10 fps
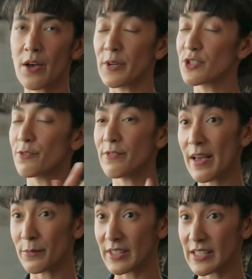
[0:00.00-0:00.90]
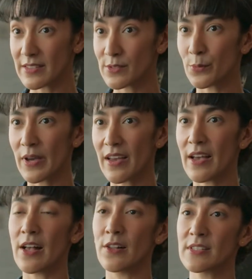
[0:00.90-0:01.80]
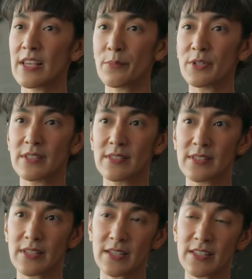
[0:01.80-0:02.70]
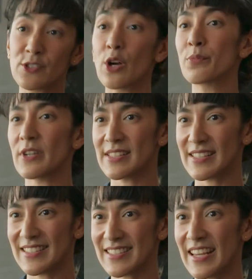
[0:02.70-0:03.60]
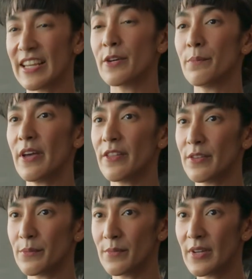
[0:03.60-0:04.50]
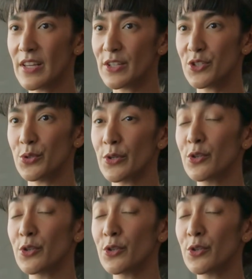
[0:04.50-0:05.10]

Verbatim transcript: a bunch of families where Alzheimer's is not present and compare them to a